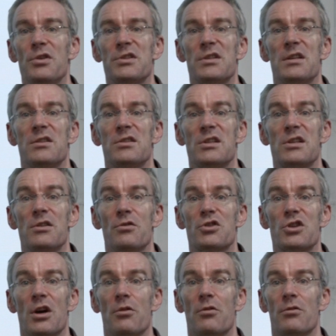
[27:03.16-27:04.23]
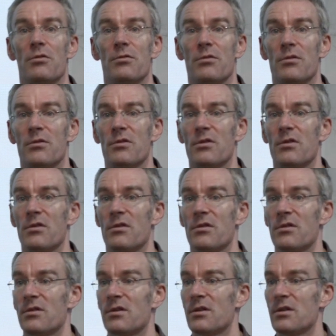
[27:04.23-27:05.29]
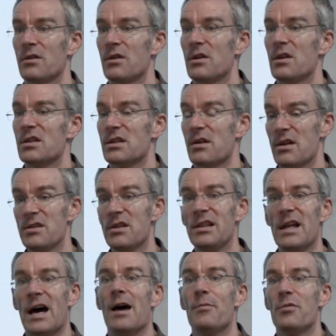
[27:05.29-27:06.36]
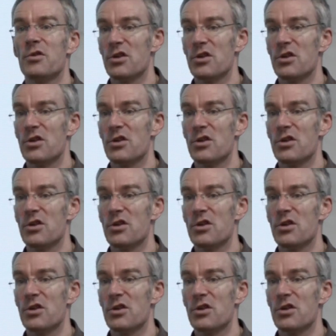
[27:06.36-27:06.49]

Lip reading: PuTTY, secure shell. So in a lab,